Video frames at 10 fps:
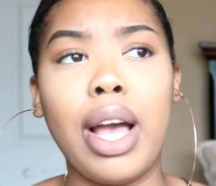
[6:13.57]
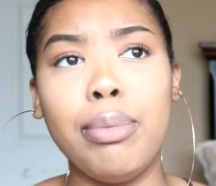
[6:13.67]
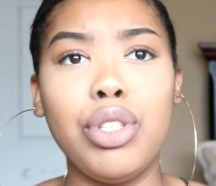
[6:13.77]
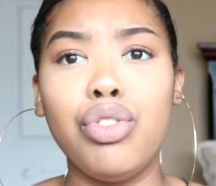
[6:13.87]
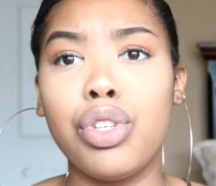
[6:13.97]

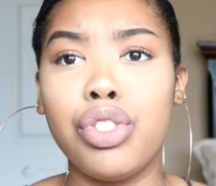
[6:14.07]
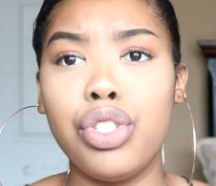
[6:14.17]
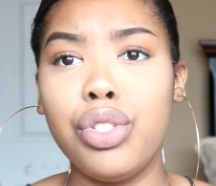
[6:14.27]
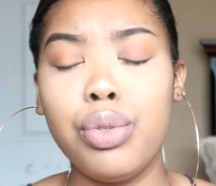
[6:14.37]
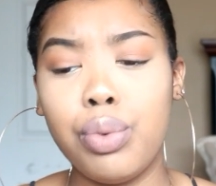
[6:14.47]
I'm in
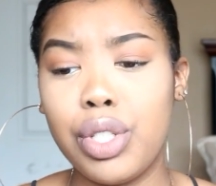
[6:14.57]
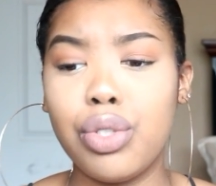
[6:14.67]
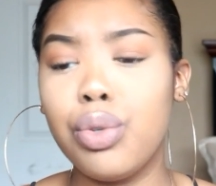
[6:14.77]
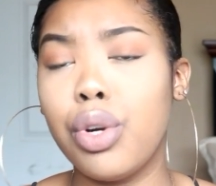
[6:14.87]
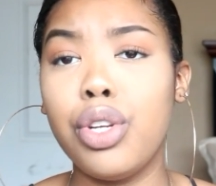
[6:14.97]
Georgia too. What
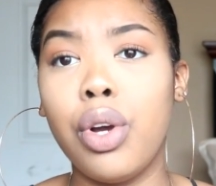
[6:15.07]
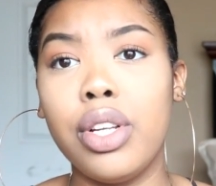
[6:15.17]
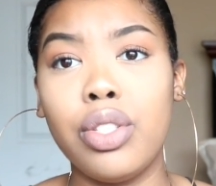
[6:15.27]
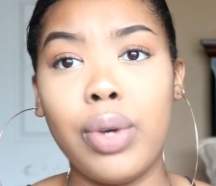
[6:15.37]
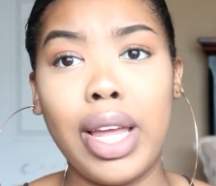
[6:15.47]
school are you
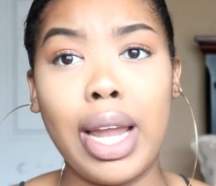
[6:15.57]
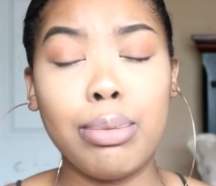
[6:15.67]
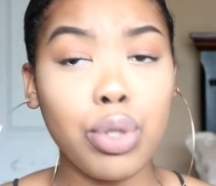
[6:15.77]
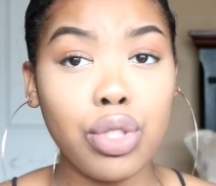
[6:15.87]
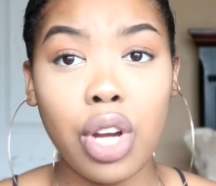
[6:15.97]
going to? And
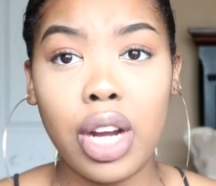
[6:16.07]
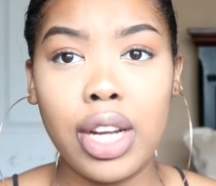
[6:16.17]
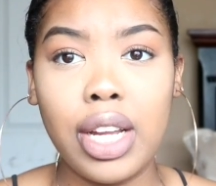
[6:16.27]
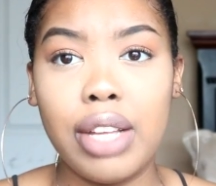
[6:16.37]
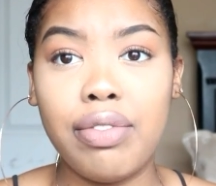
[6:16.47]
I'm so
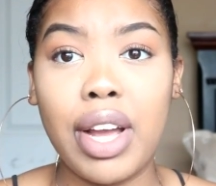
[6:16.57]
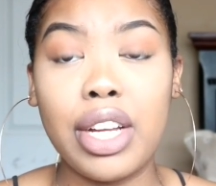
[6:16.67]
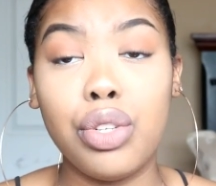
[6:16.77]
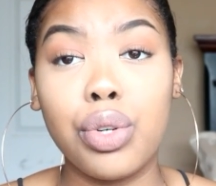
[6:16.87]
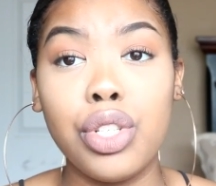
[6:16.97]
sorry if I
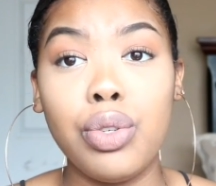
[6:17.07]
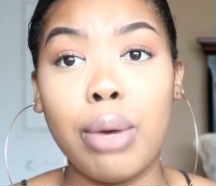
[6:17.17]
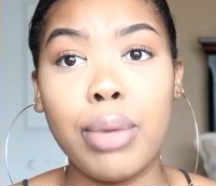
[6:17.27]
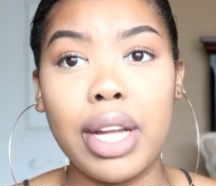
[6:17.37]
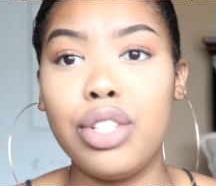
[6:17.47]
ignore you.
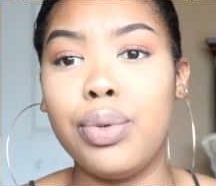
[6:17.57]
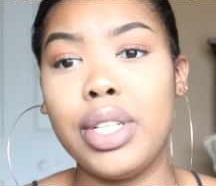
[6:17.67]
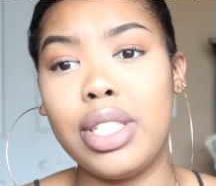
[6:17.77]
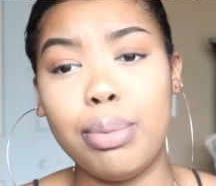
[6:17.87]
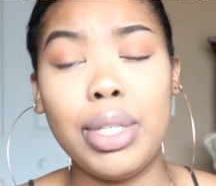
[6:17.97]
I'm not
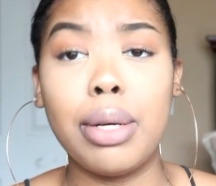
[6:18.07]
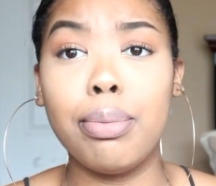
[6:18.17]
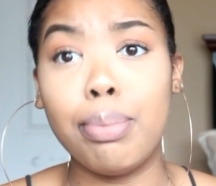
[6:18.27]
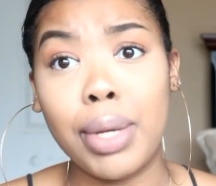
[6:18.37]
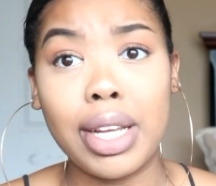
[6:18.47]
doing it to be a
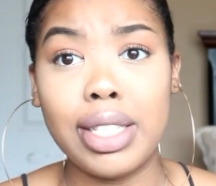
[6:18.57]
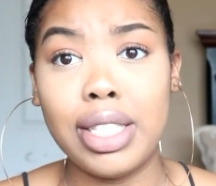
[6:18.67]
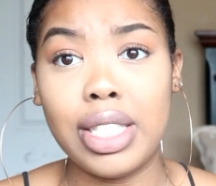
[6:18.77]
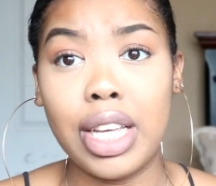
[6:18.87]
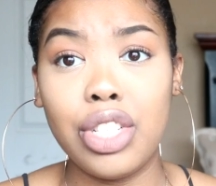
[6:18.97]

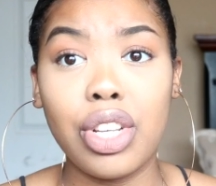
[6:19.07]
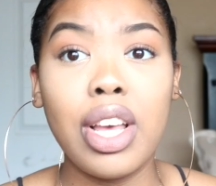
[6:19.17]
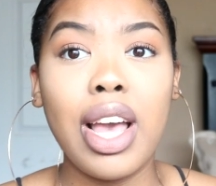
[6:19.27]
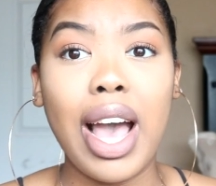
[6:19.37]
BITCH.